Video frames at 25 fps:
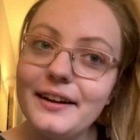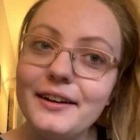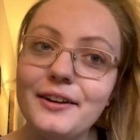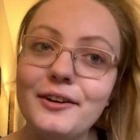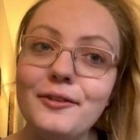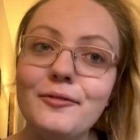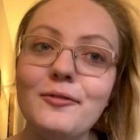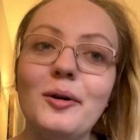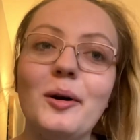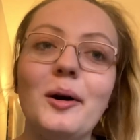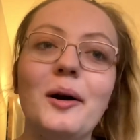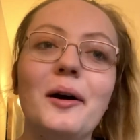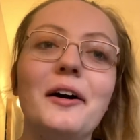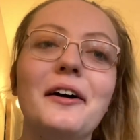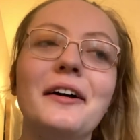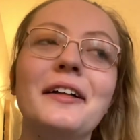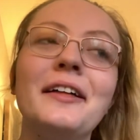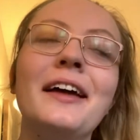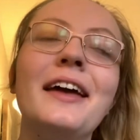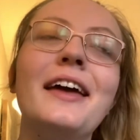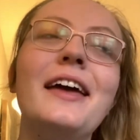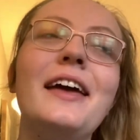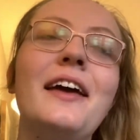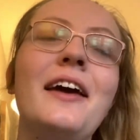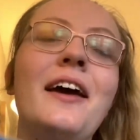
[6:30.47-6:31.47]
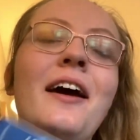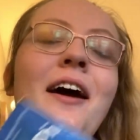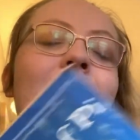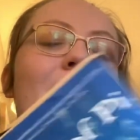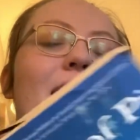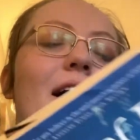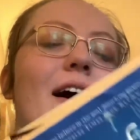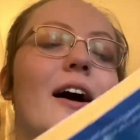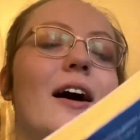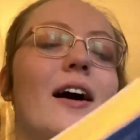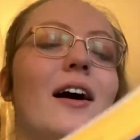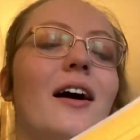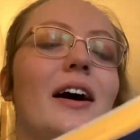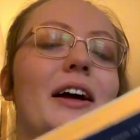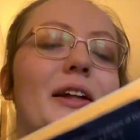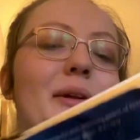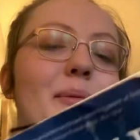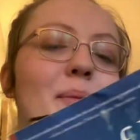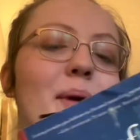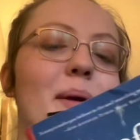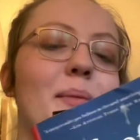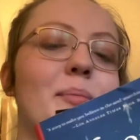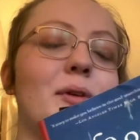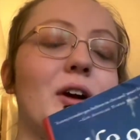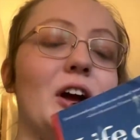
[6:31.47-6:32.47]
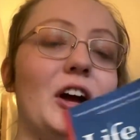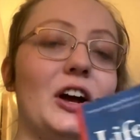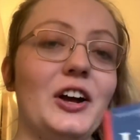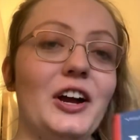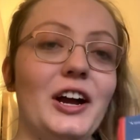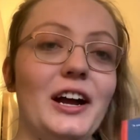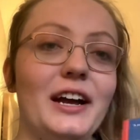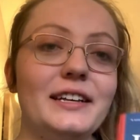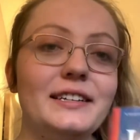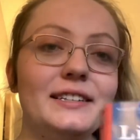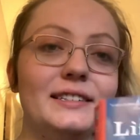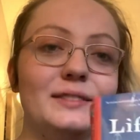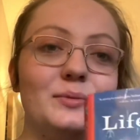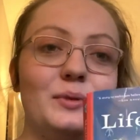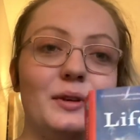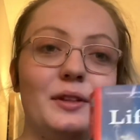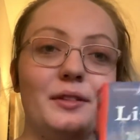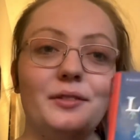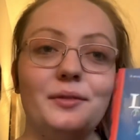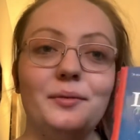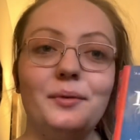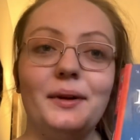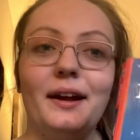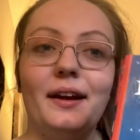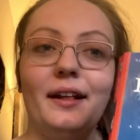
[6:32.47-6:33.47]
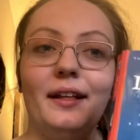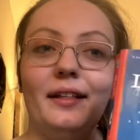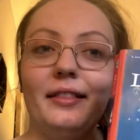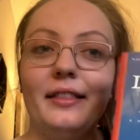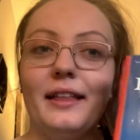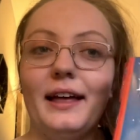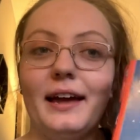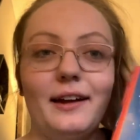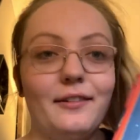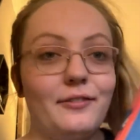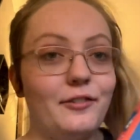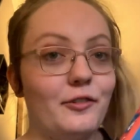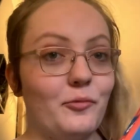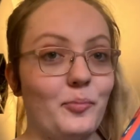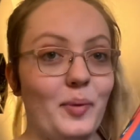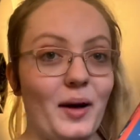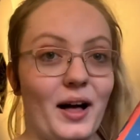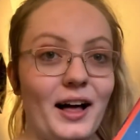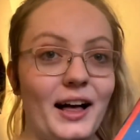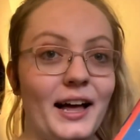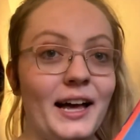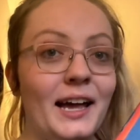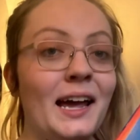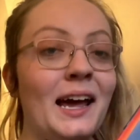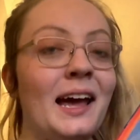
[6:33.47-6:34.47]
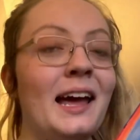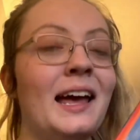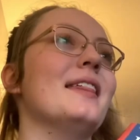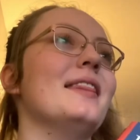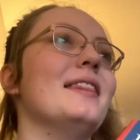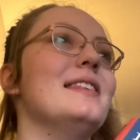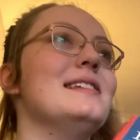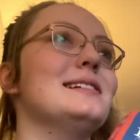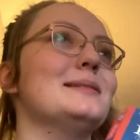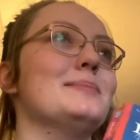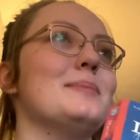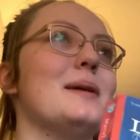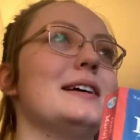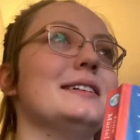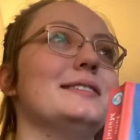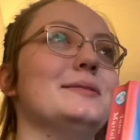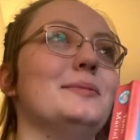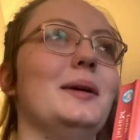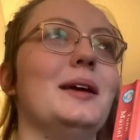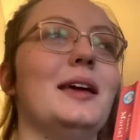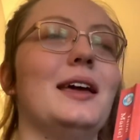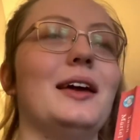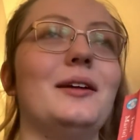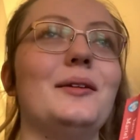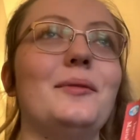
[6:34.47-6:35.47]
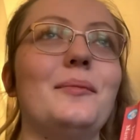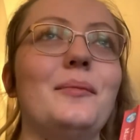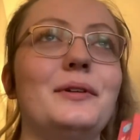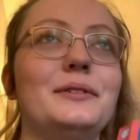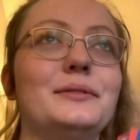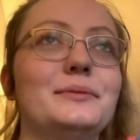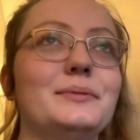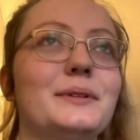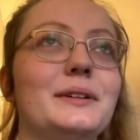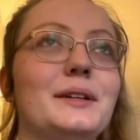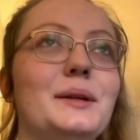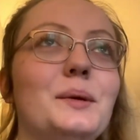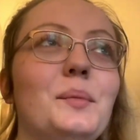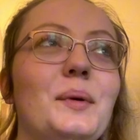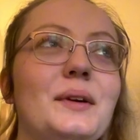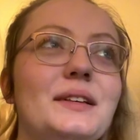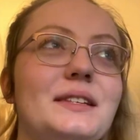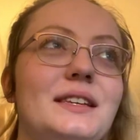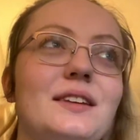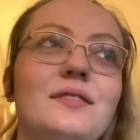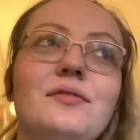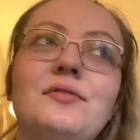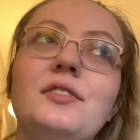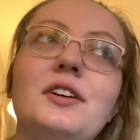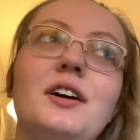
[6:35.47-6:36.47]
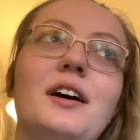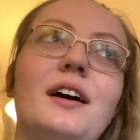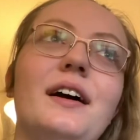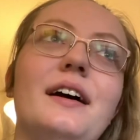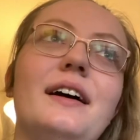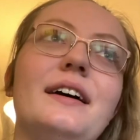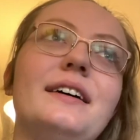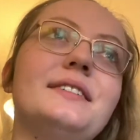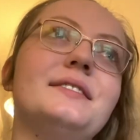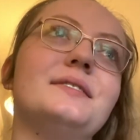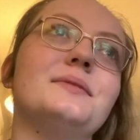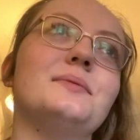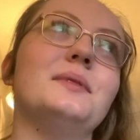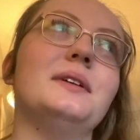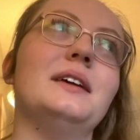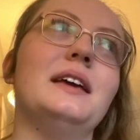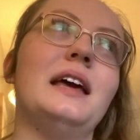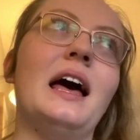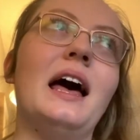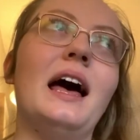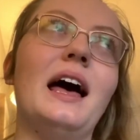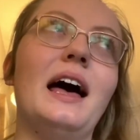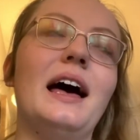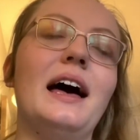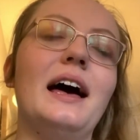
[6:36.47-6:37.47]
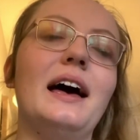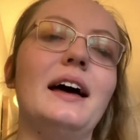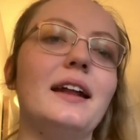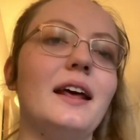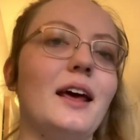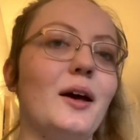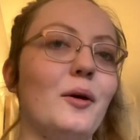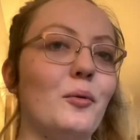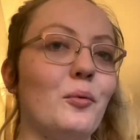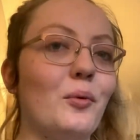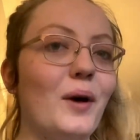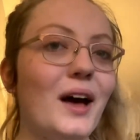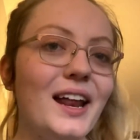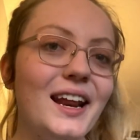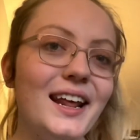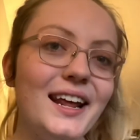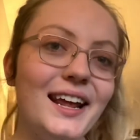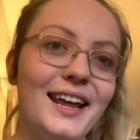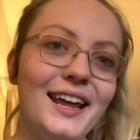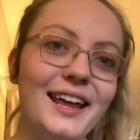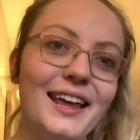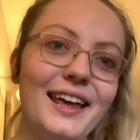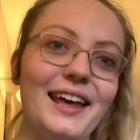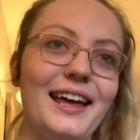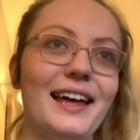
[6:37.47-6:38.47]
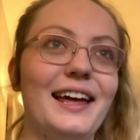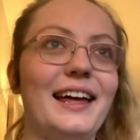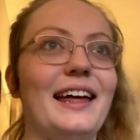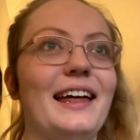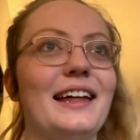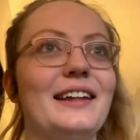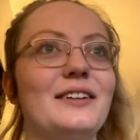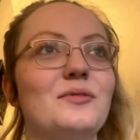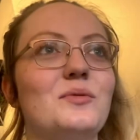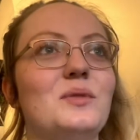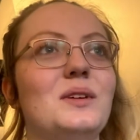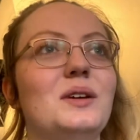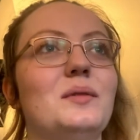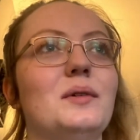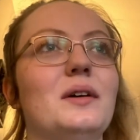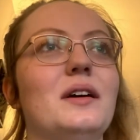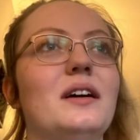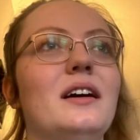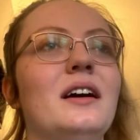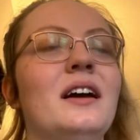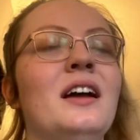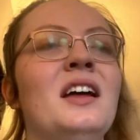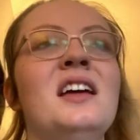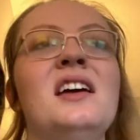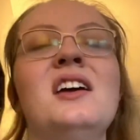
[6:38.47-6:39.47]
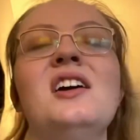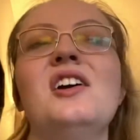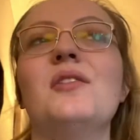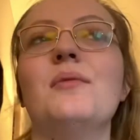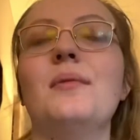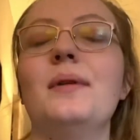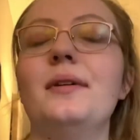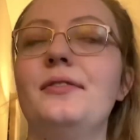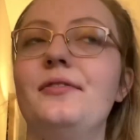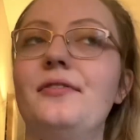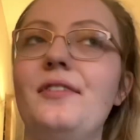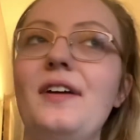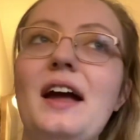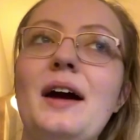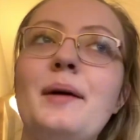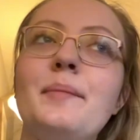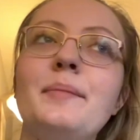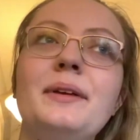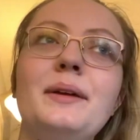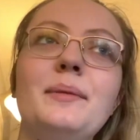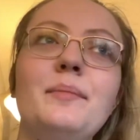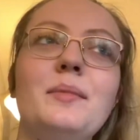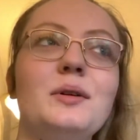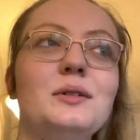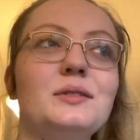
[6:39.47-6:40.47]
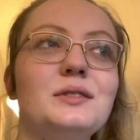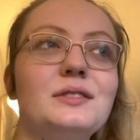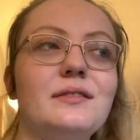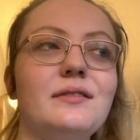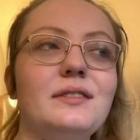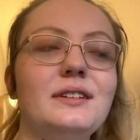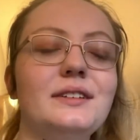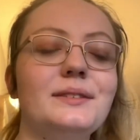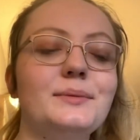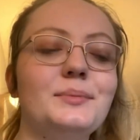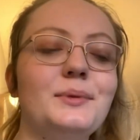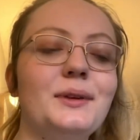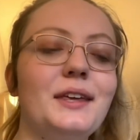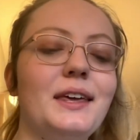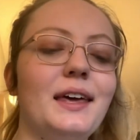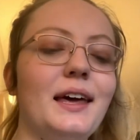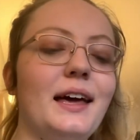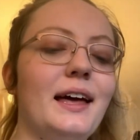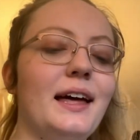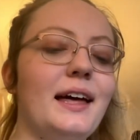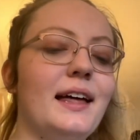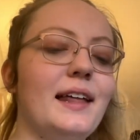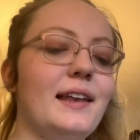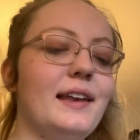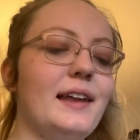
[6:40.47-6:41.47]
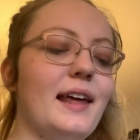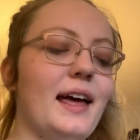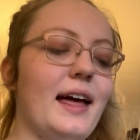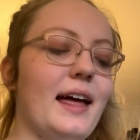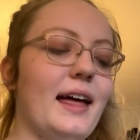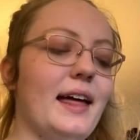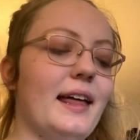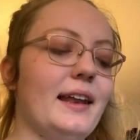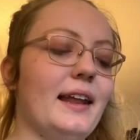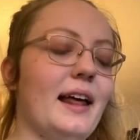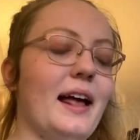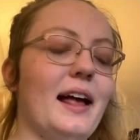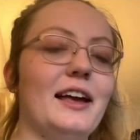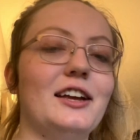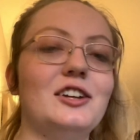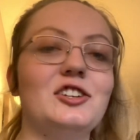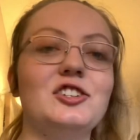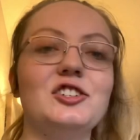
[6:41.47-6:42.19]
you all on my progress with reading Life of Pi. This past weekend was really busy for us. We had a wedding and we were with family most of this weekend, and I